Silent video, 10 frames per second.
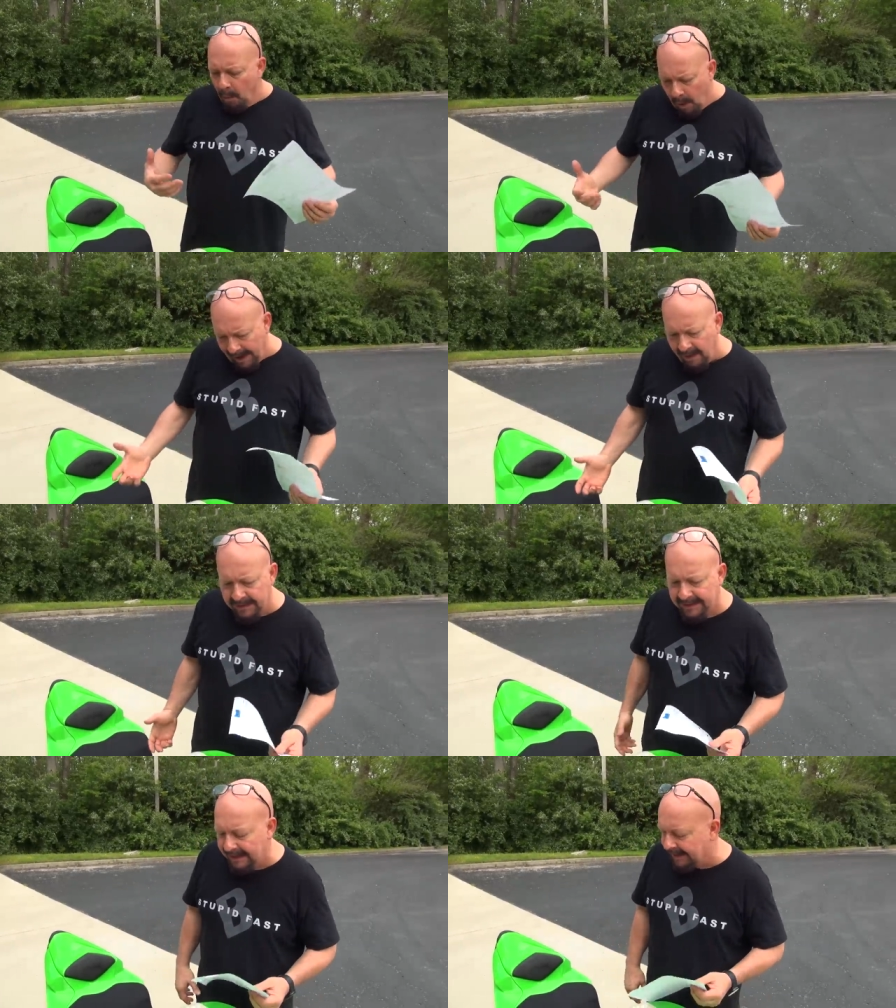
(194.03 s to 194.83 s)
What
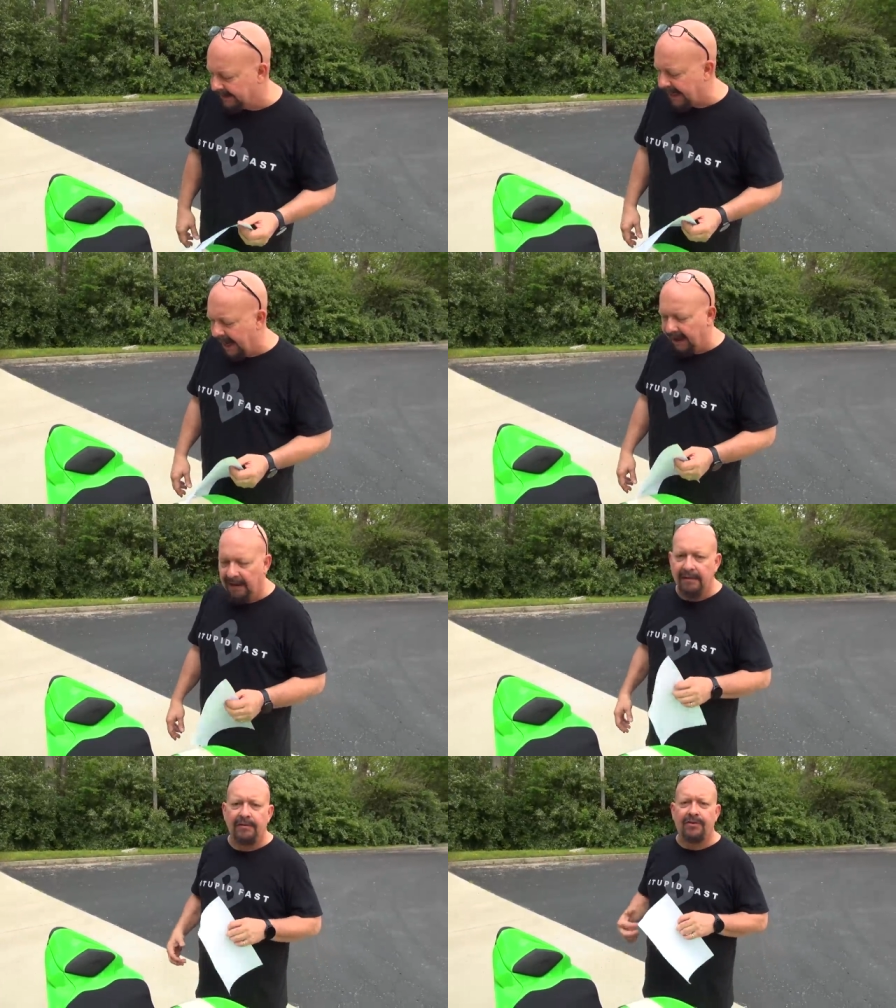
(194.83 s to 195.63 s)
else does it take?
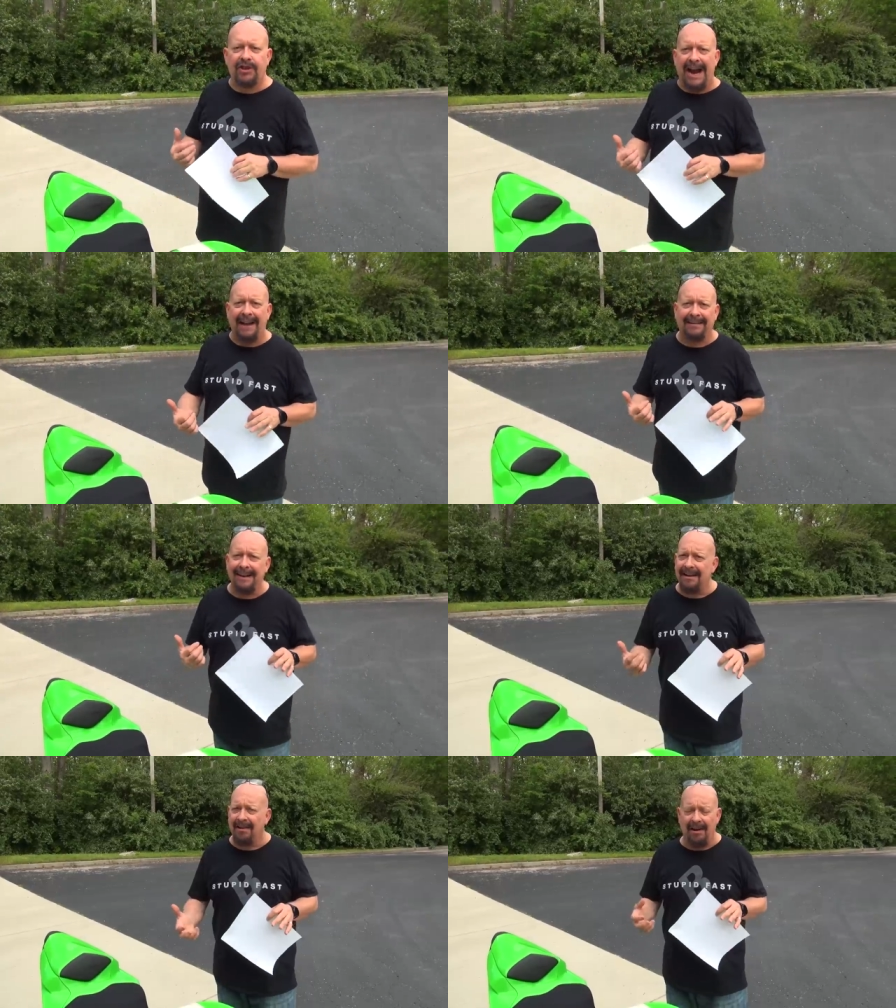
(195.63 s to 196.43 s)

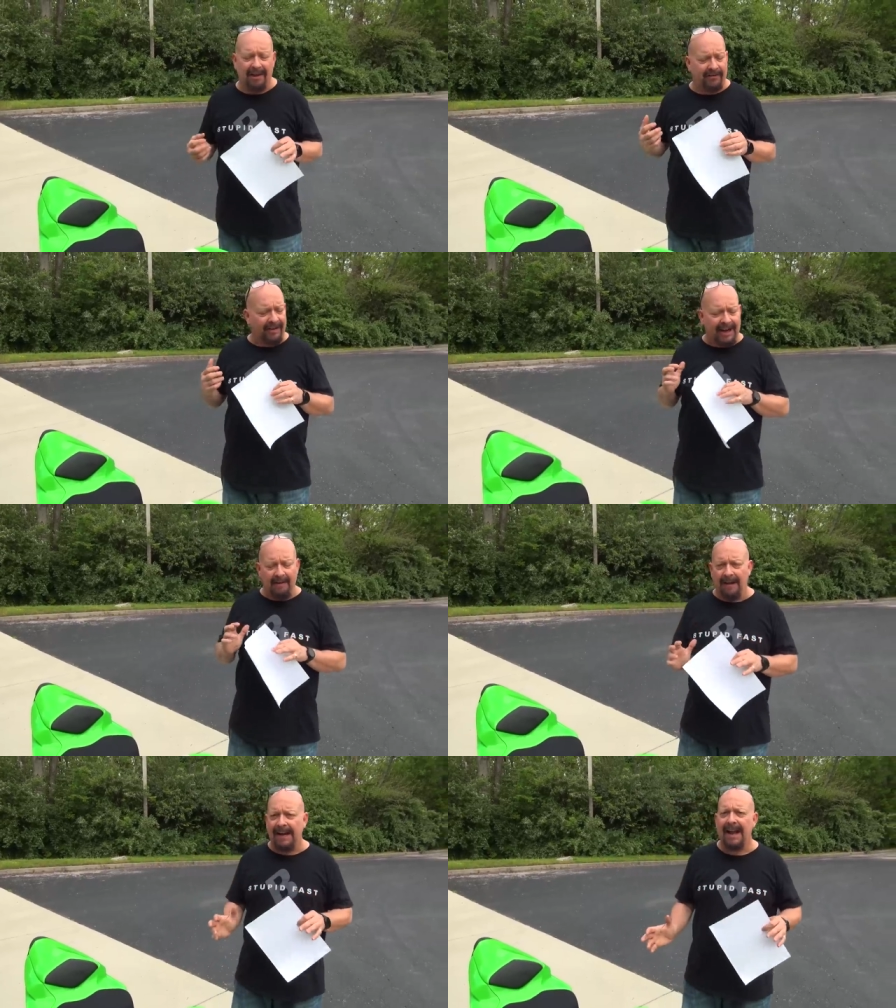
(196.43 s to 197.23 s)
Chassis, clutch,
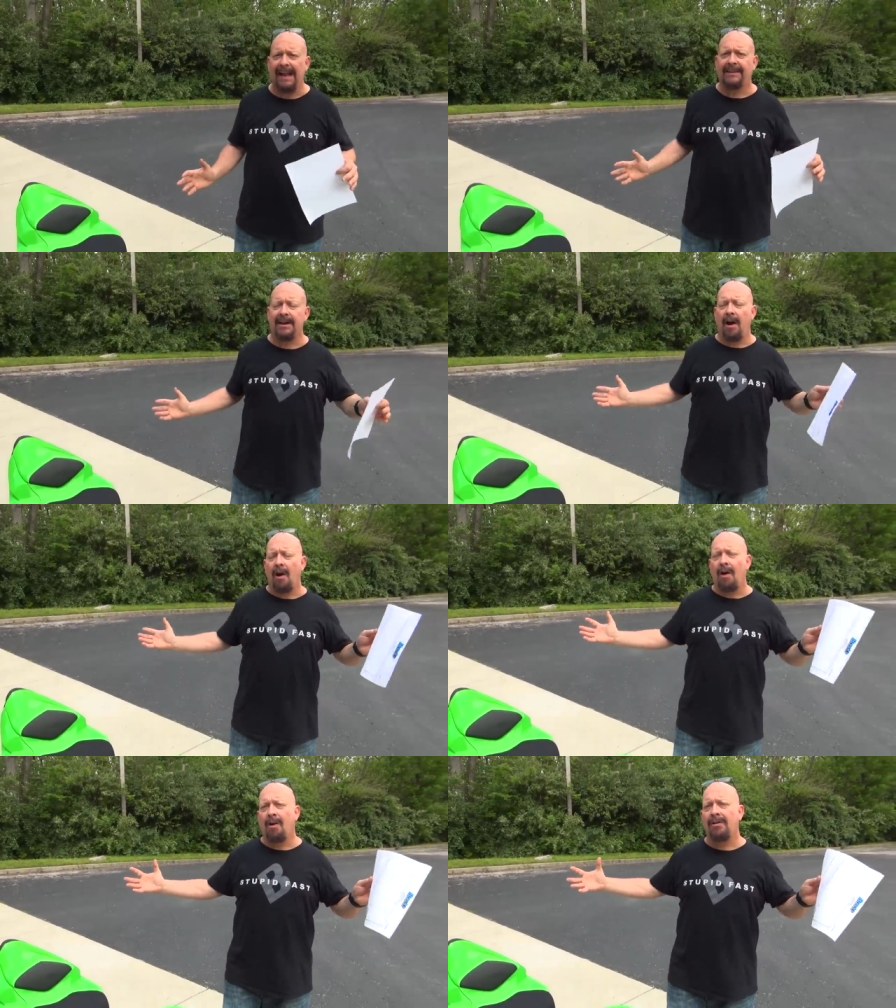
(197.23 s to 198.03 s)
gearing, it's
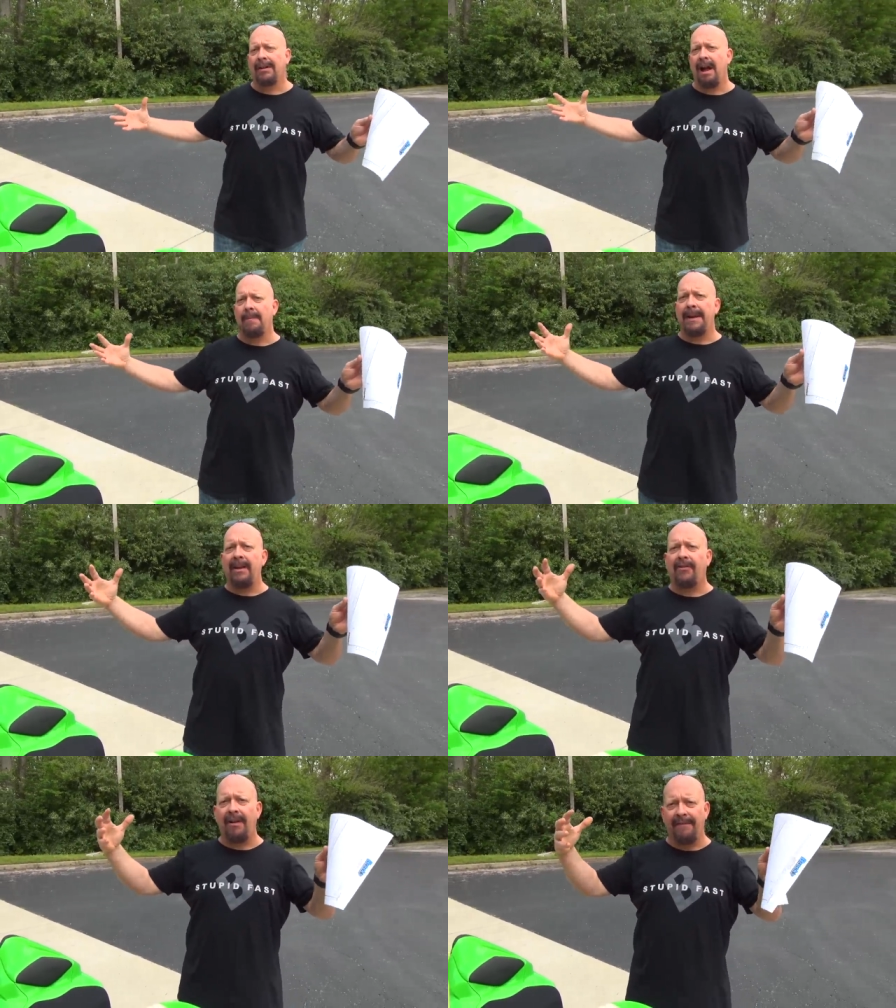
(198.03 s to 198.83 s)
all a
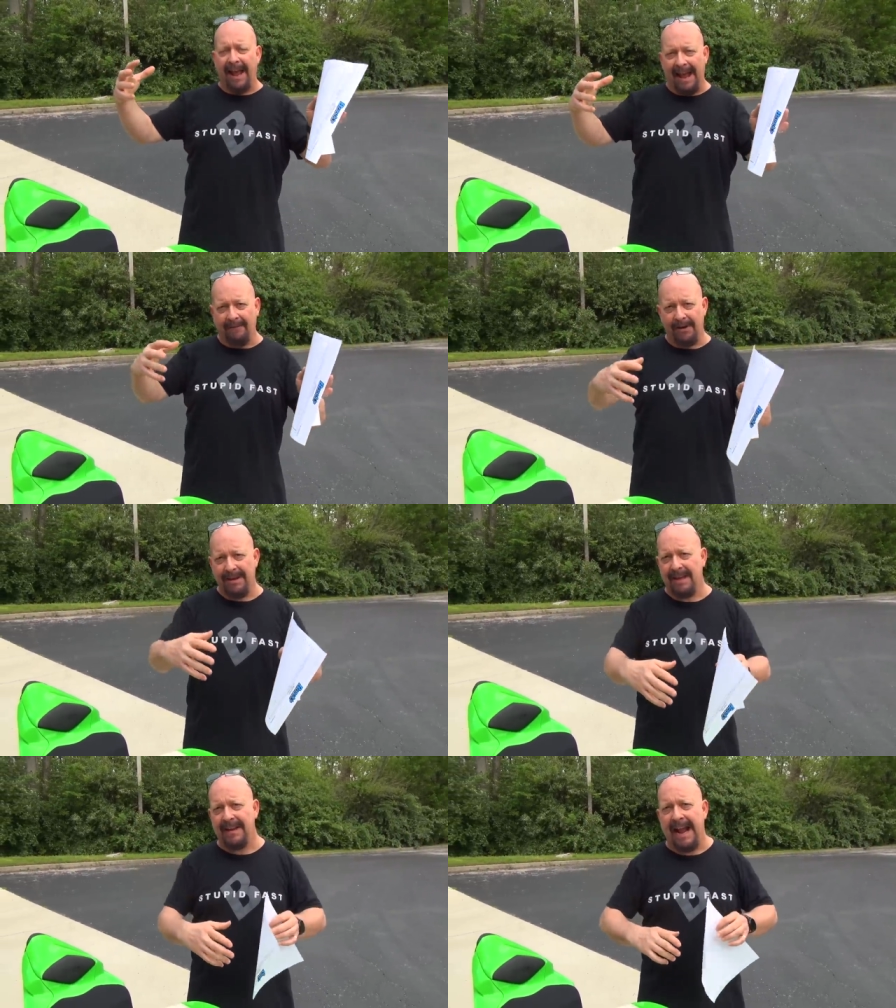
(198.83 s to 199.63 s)
combination of
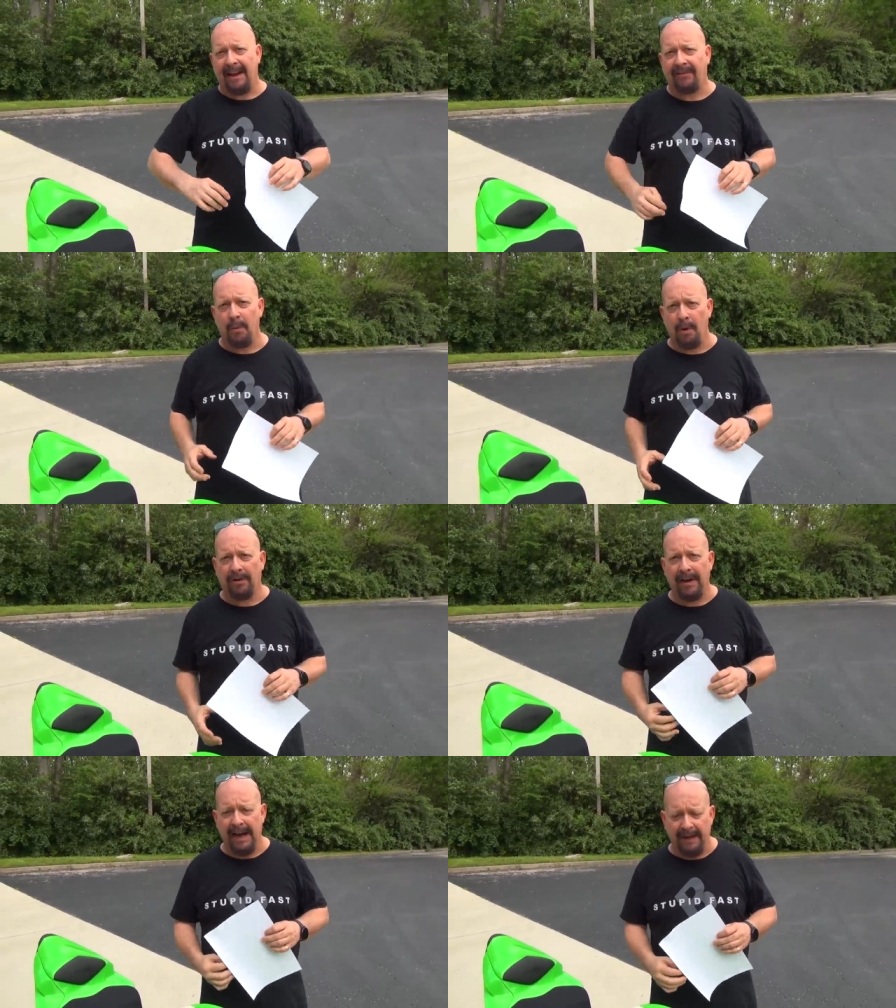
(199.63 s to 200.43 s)
everything that has to
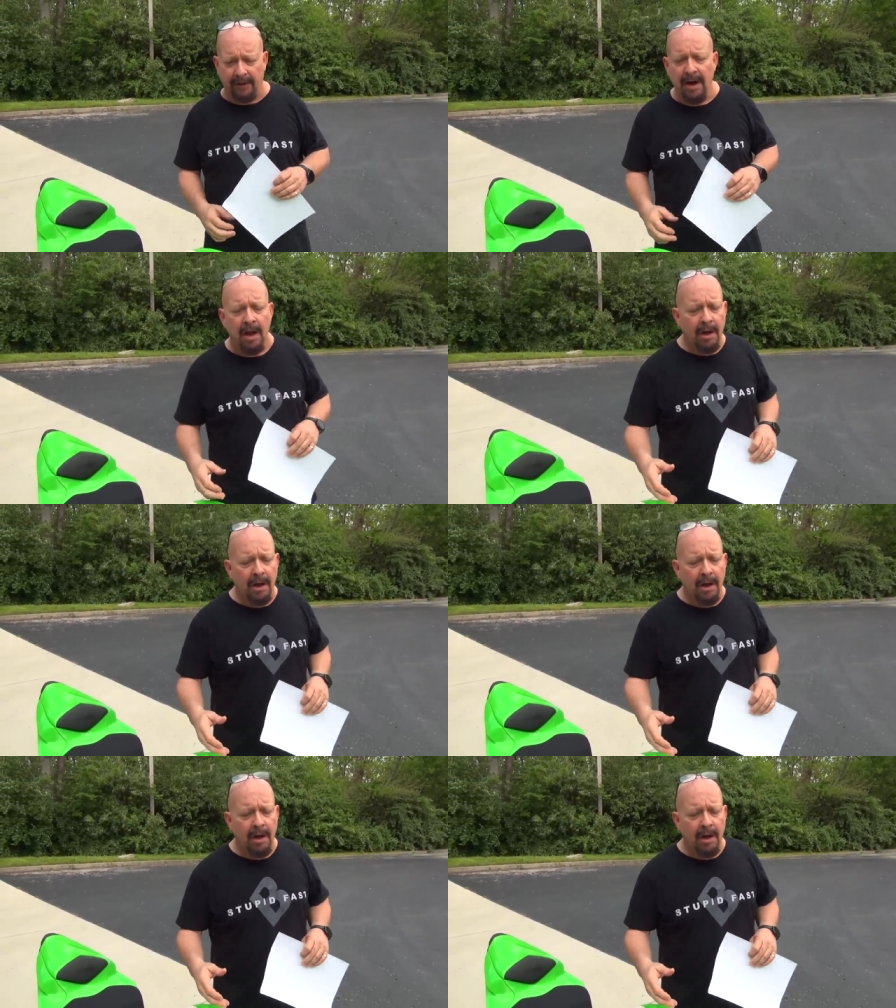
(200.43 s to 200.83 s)
work together.